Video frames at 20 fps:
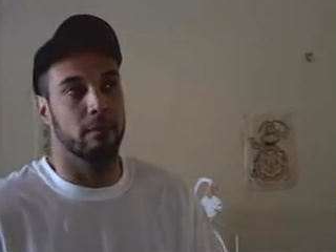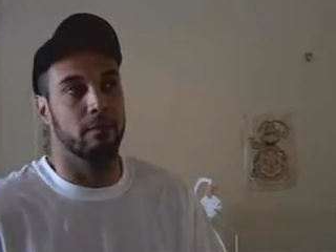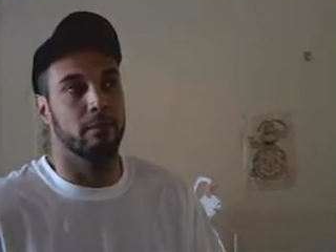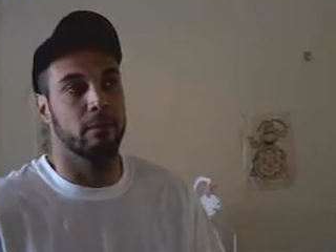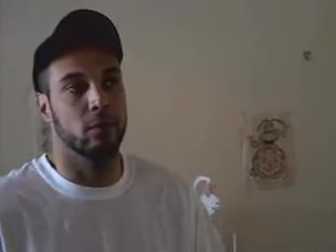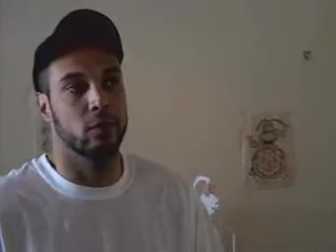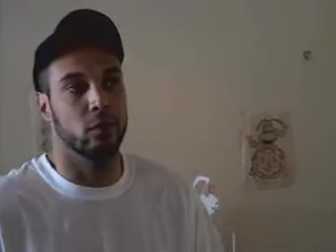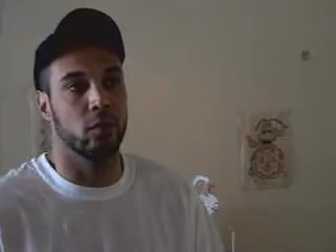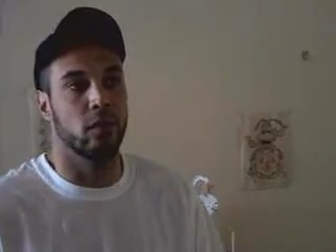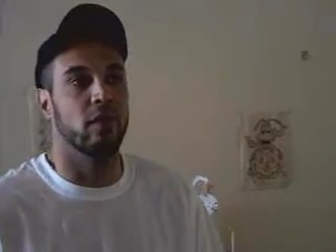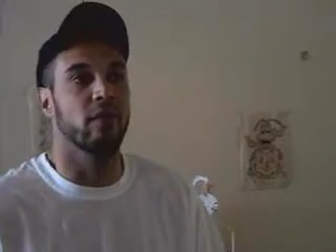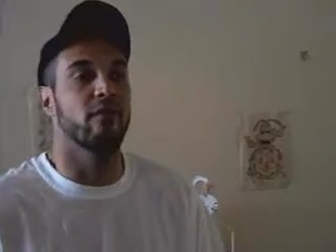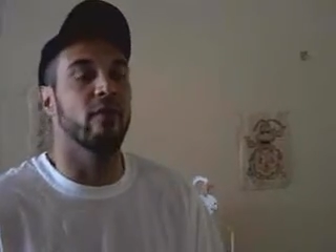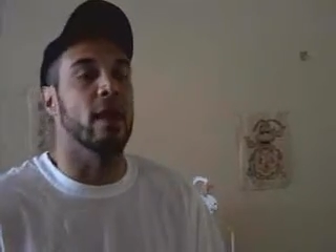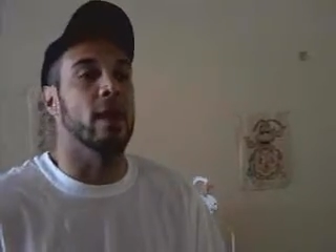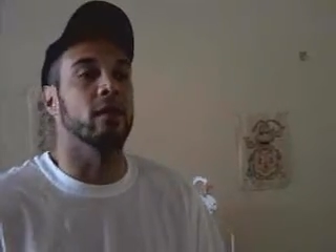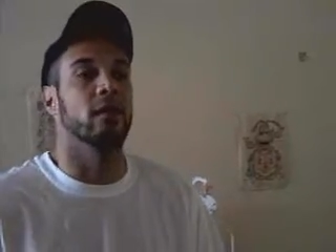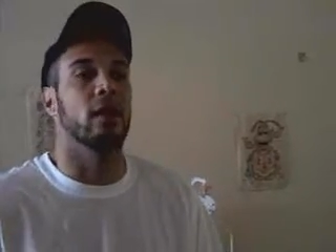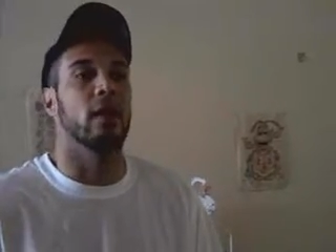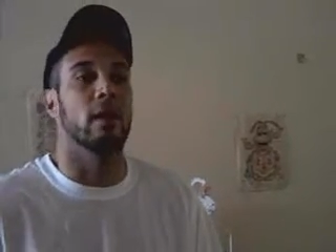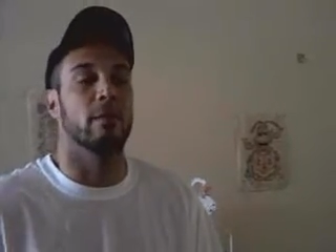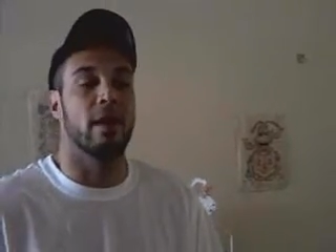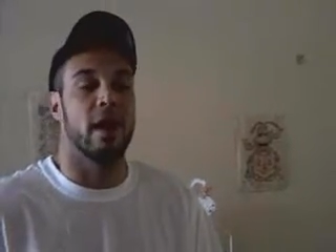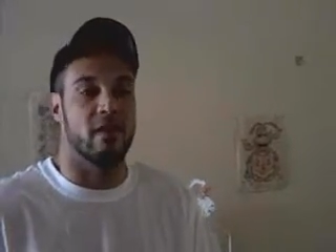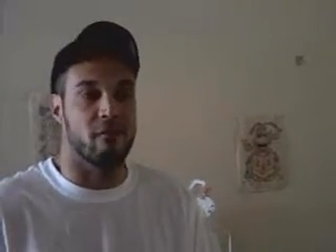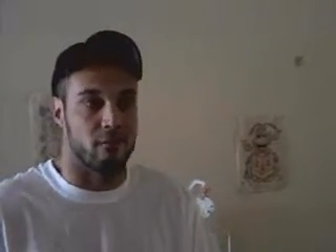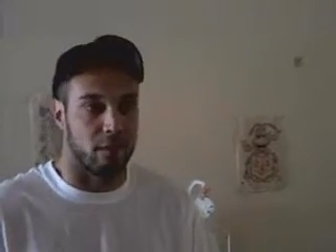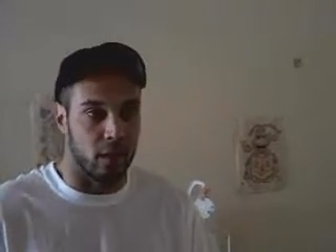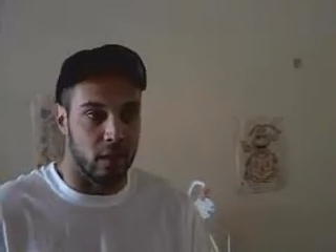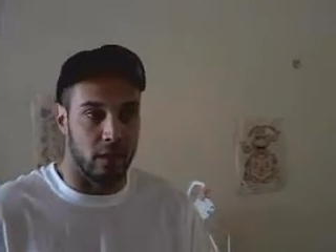due to the fact that I'm having
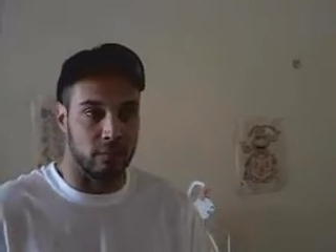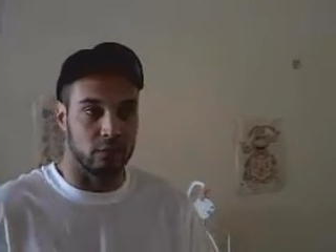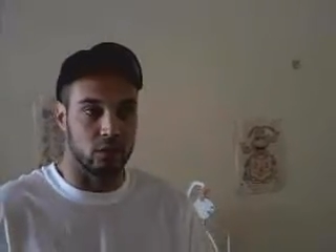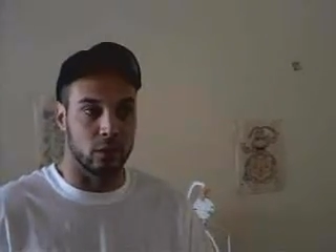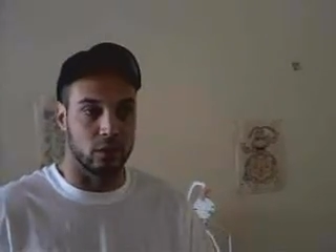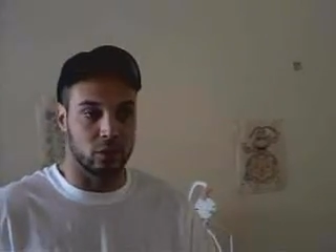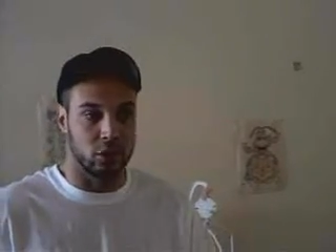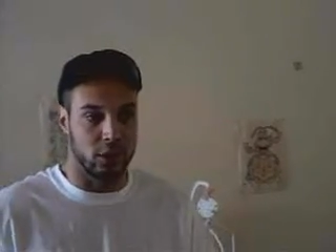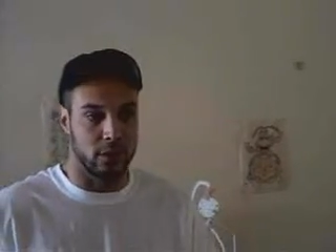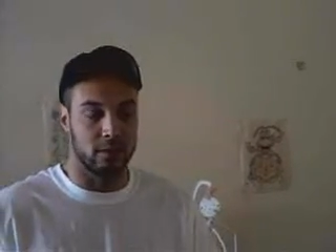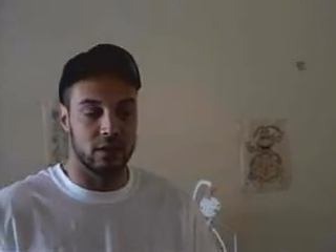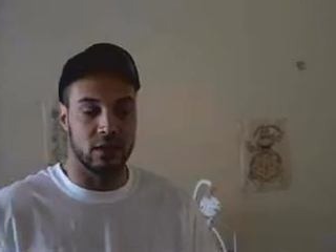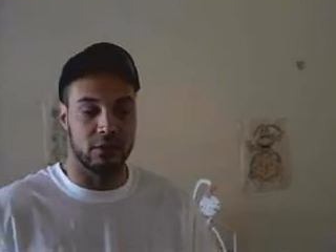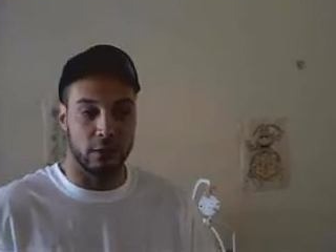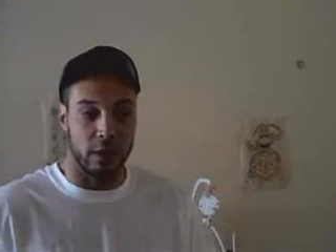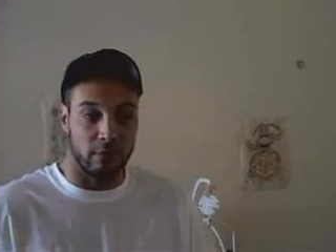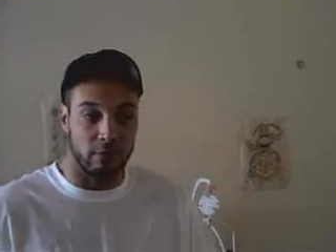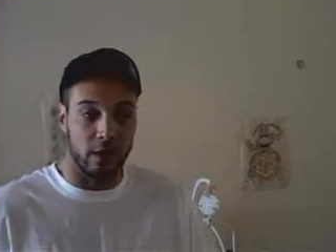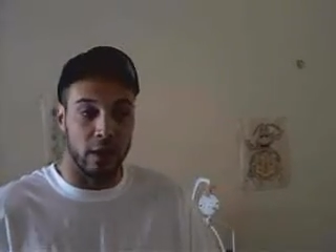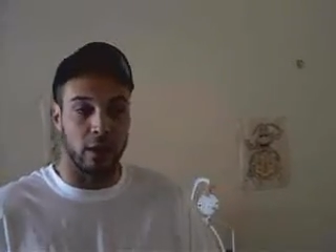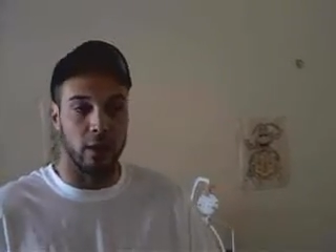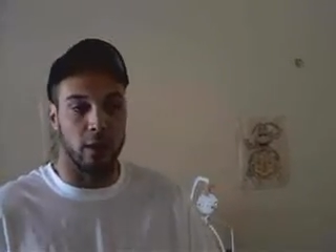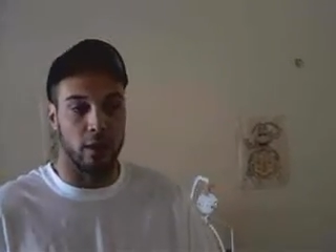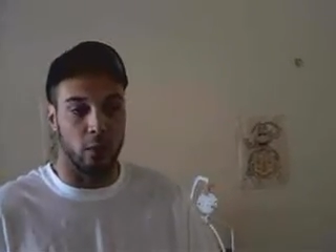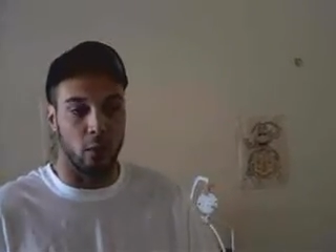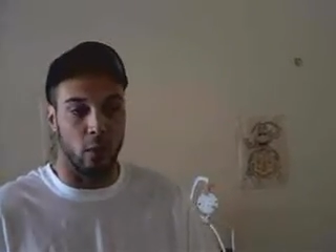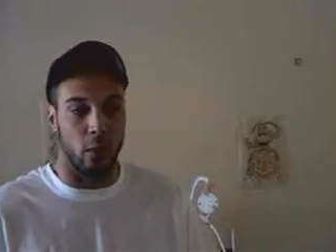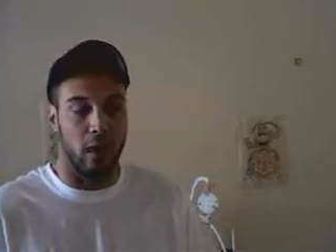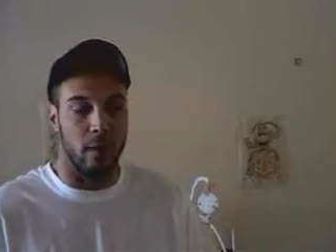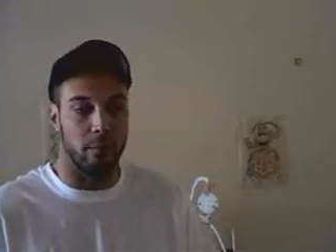problems with Jim, he's been very
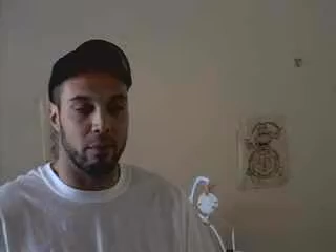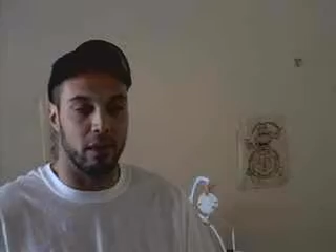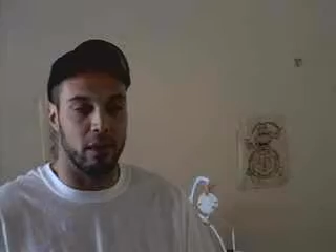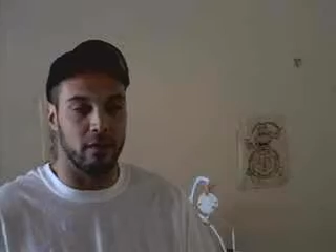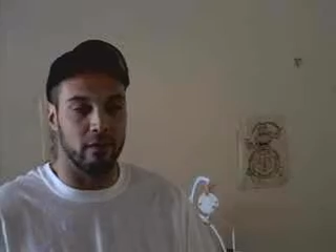uncooperative.